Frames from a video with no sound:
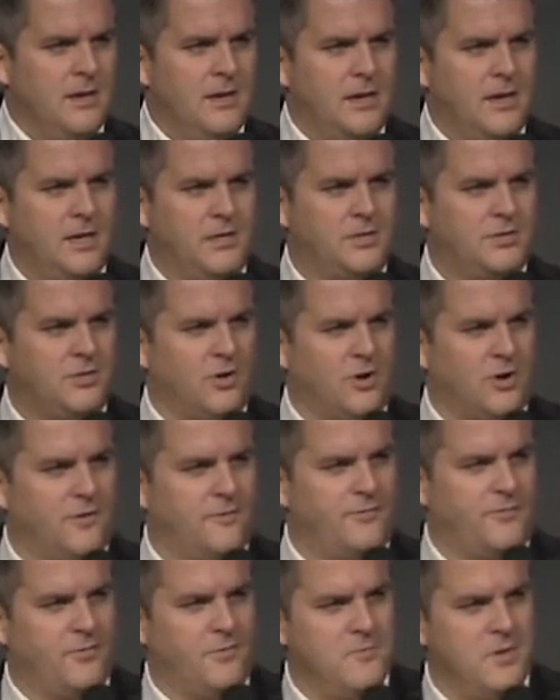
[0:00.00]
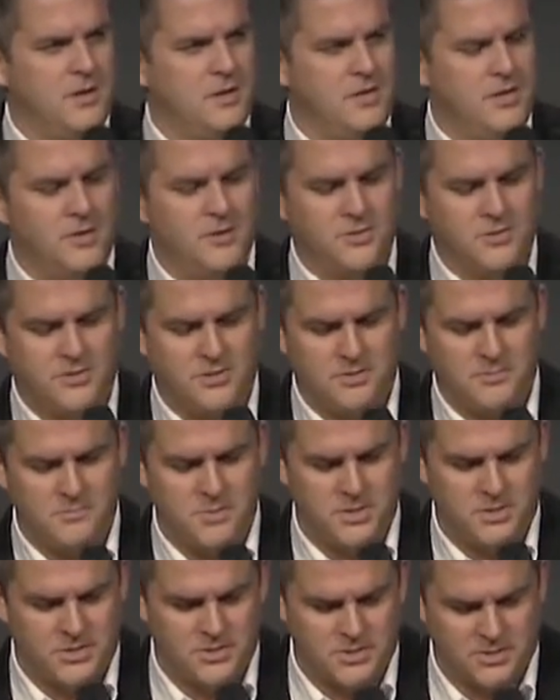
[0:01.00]
He served for many years in the
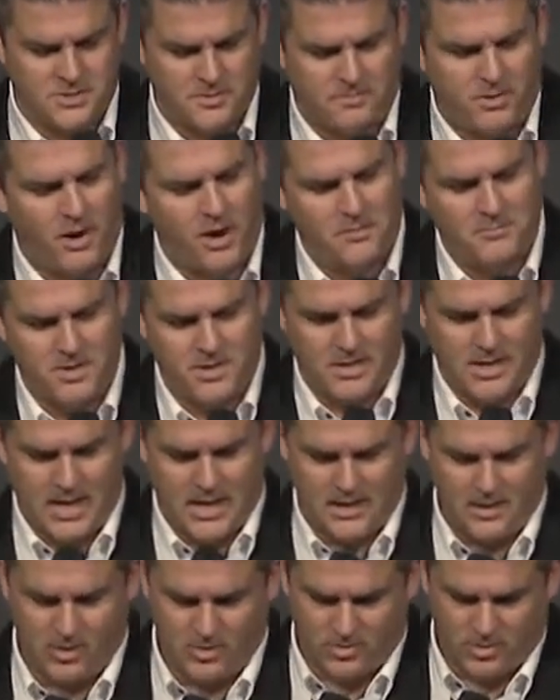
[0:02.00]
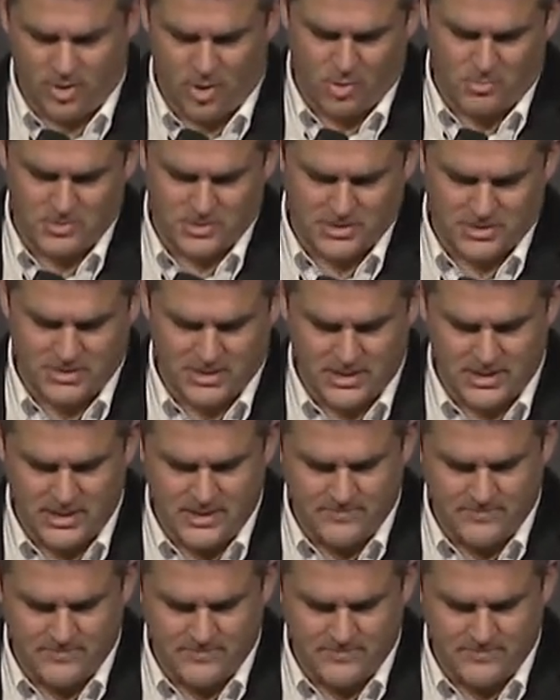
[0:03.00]
missions department at Oklahoma City,